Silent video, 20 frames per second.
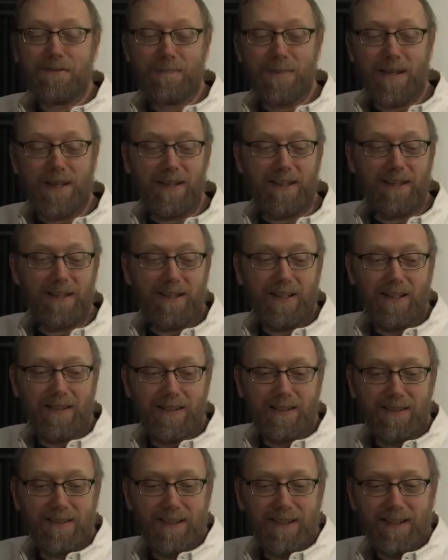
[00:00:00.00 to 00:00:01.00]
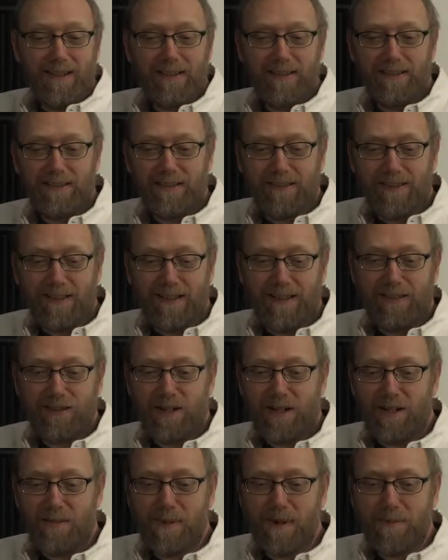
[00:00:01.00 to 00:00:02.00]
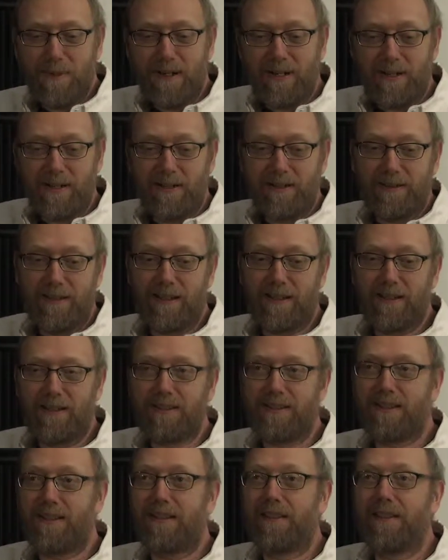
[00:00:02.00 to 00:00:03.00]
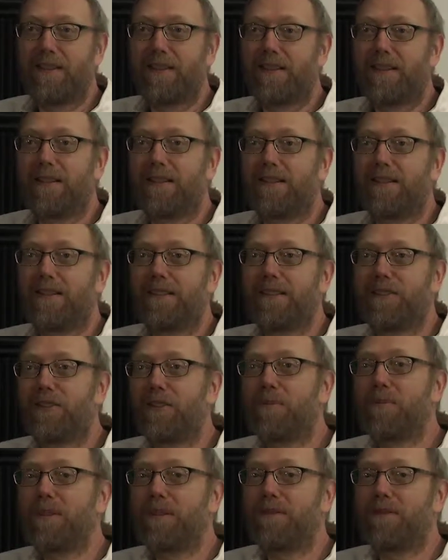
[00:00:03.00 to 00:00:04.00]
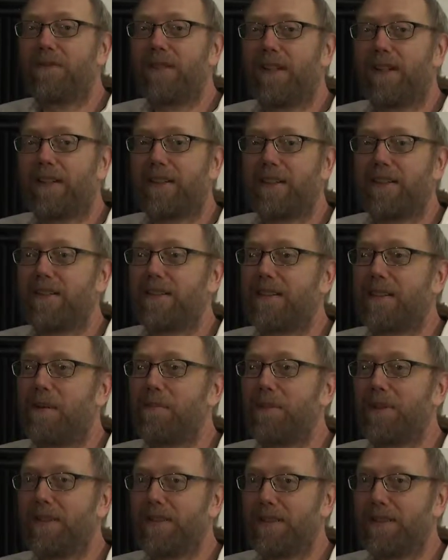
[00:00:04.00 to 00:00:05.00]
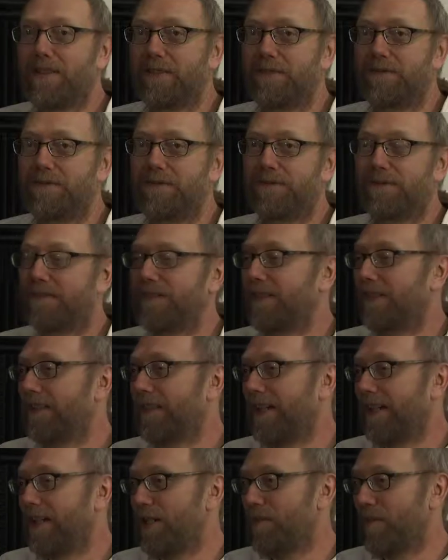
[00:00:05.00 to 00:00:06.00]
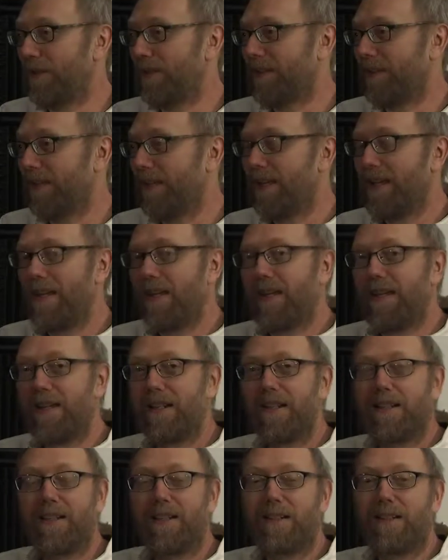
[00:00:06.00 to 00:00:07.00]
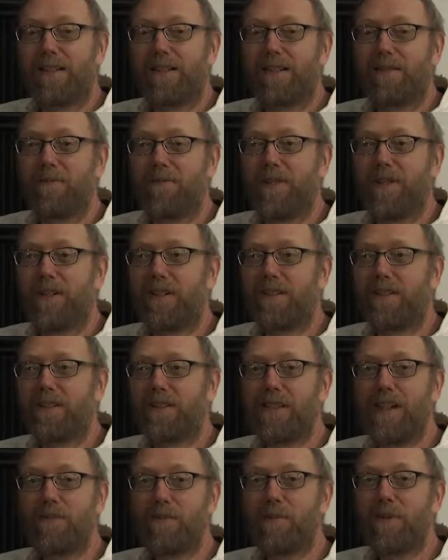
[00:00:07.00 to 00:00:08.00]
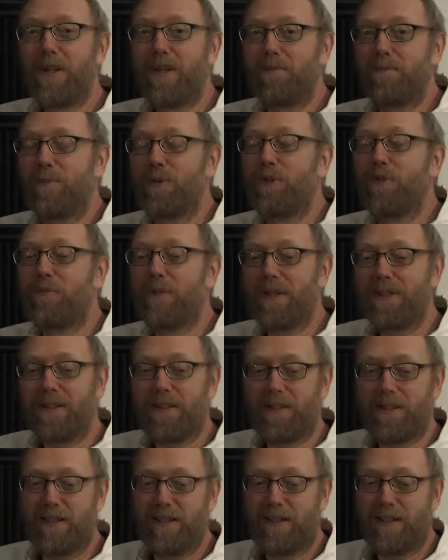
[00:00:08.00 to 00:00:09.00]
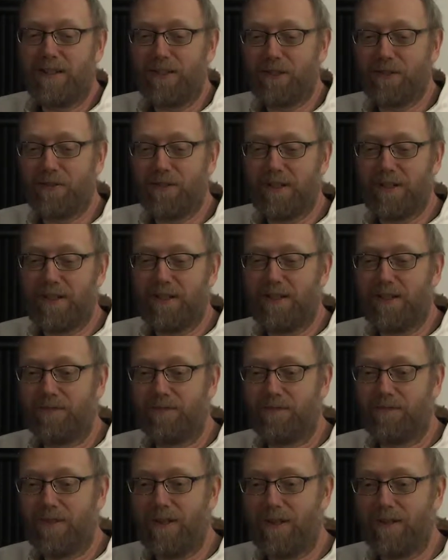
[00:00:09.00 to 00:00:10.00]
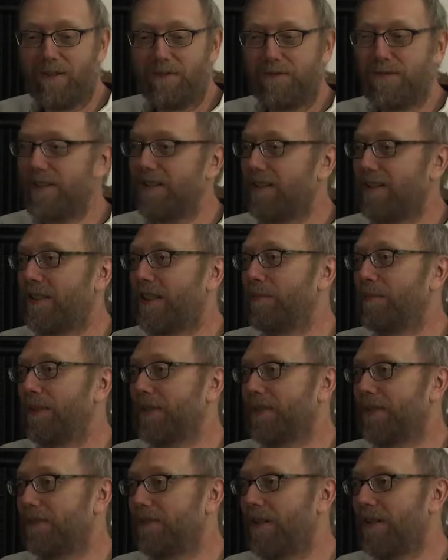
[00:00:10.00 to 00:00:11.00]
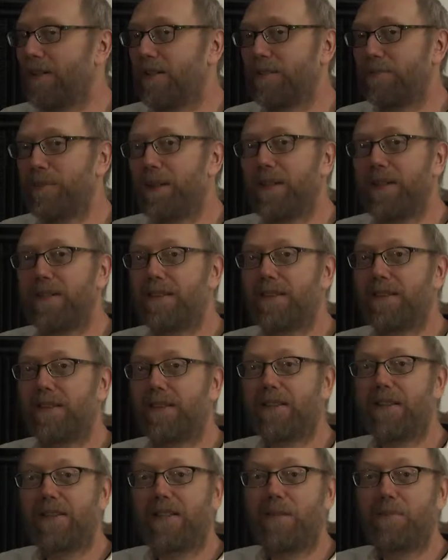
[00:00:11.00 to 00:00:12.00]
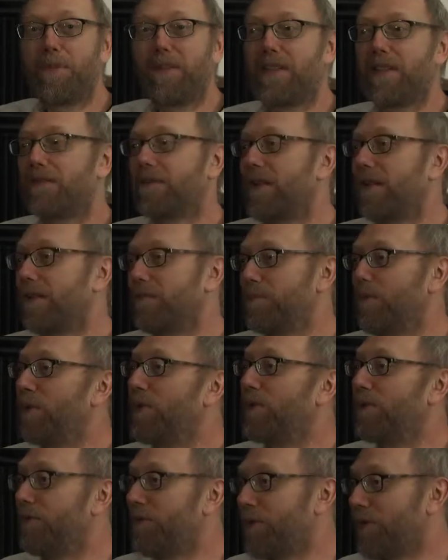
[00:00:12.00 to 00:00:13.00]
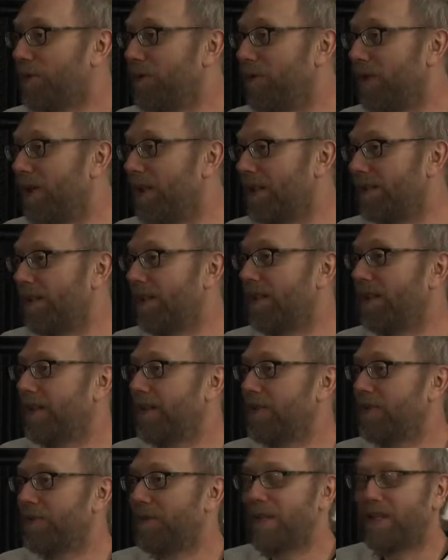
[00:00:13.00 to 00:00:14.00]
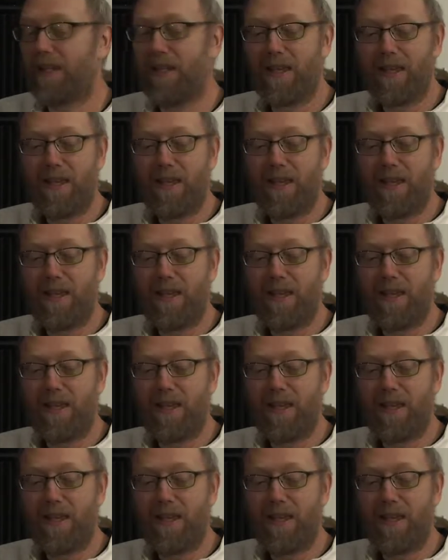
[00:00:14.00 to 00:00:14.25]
My art, I talk about my art as in terms of a contemplative engagement. There's never been a movement in art history of contemplative art, but contemplative art moves through all of art history.